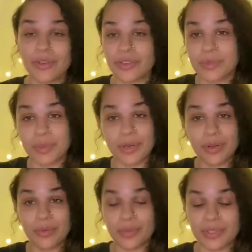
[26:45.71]
Your
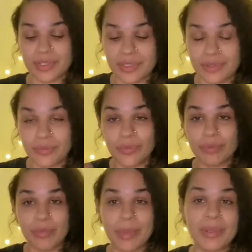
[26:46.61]
spirit was
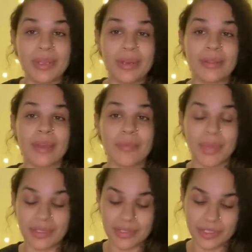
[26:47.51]
maybe needing that
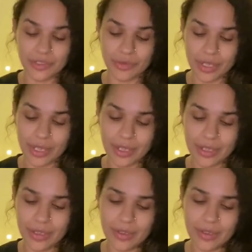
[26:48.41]
message, okay?